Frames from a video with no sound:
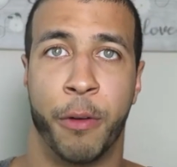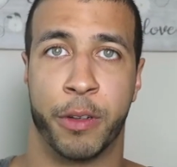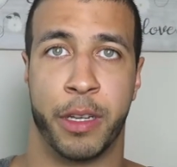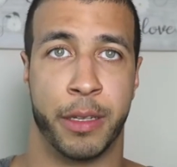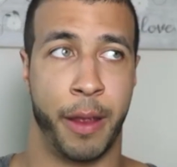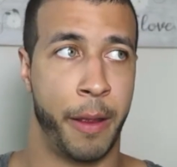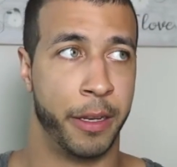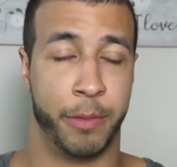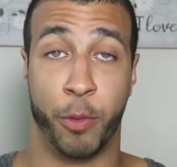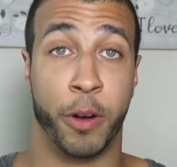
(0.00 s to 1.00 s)
which is
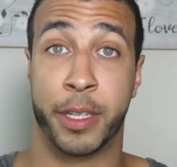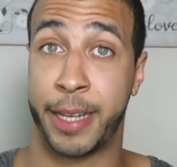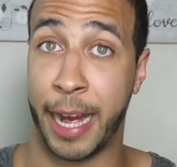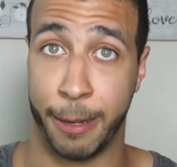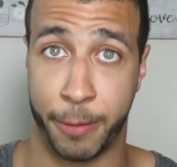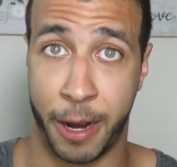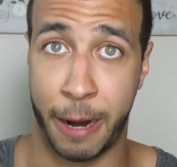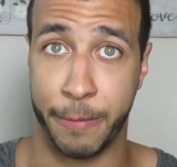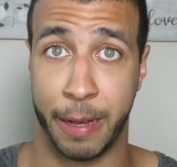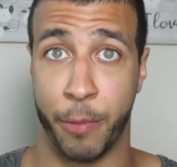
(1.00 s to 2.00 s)
more stand-up
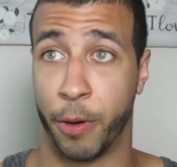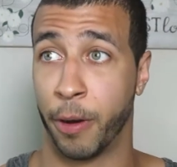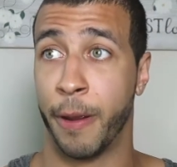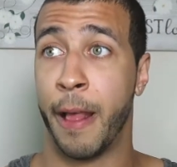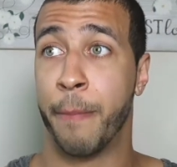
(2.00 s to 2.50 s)
comedy, more